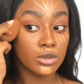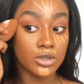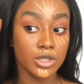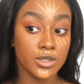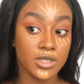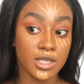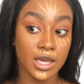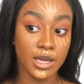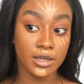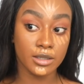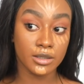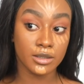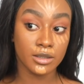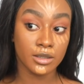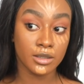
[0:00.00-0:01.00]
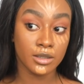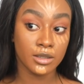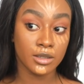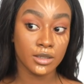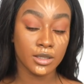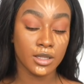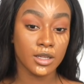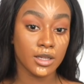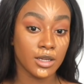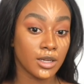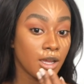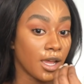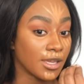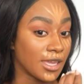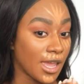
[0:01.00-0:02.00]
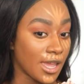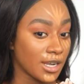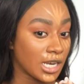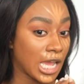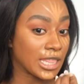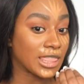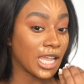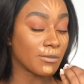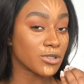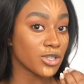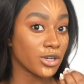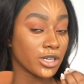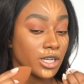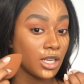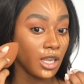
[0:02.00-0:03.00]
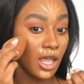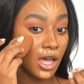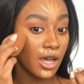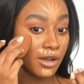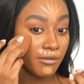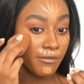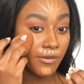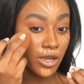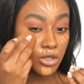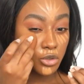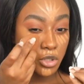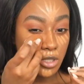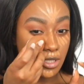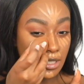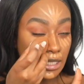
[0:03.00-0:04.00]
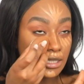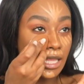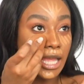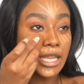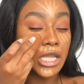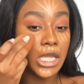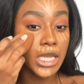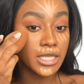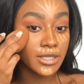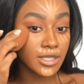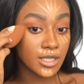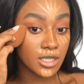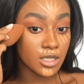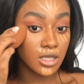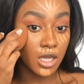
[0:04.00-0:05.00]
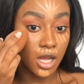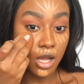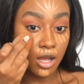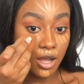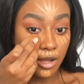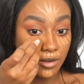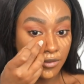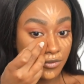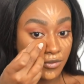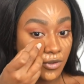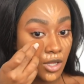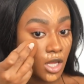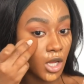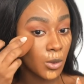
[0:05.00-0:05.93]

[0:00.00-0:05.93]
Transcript: Do you see that? Again, I think I'm starting to love just like that hints of